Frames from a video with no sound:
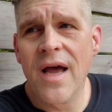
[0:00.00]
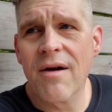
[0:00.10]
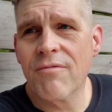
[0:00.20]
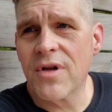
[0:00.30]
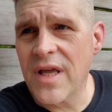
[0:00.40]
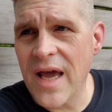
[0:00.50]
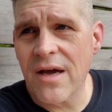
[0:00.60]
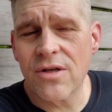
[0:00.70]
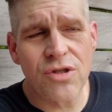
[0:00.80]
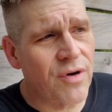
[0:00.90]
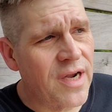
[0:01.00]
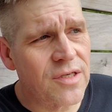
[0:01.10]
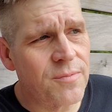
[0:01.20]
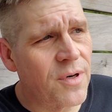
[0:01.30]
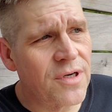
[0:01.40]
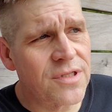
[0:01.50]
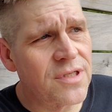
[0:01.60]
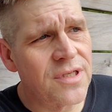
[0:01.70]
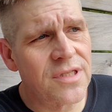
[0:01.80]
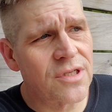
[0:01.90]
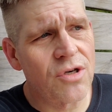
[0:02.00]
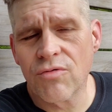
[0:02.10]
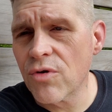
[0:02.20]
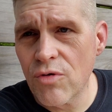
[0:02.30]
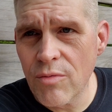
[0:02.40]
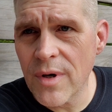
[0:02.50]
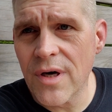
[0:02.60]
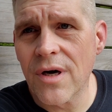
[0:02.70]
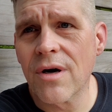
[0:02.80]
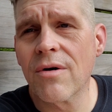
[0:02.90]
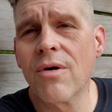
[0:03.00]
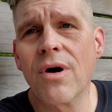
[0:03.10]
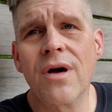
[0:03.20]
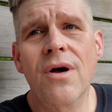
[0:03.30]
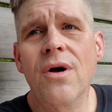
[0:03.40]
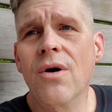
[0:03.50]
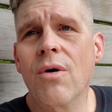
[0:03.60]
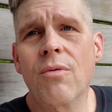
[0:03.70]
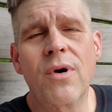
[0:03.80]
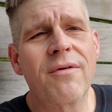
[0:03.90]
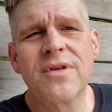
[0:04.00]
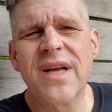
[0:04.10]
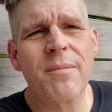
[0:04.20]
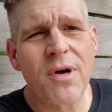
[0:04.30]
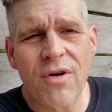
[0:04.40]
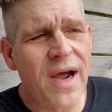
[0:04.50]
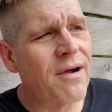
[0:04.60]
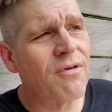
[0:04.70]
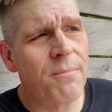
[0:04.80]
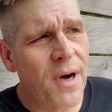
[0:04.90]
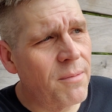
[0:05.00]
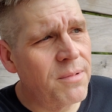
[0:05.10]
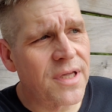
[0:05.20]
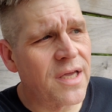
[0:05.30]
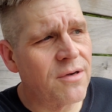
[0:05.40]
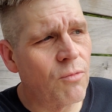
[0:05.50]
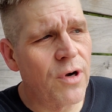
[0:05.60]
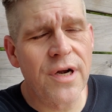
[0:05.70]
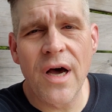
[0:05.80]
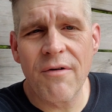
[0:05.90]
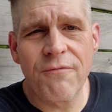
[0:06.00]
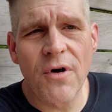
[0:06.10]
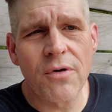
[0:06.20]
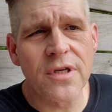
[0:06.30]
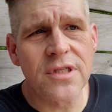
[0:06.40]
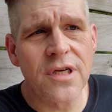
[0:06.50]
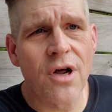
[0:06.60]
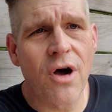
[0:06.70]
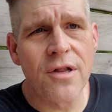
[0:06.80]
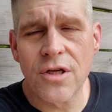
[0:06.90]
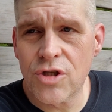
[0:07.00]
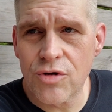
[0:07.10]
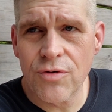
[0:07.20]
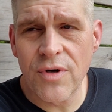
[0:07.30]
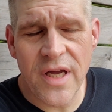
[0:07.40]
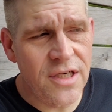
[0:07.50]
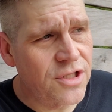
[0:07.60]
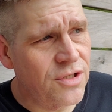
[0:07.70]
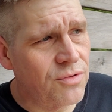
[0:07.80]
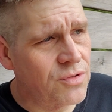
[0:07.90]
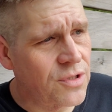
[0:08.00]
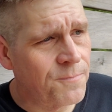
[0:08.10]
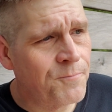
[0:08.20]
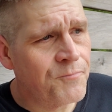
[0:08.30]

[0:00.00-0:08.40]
every gay or trans person is a groomer, or whatever, Democrat, Republican, we're not focusing on the true issues,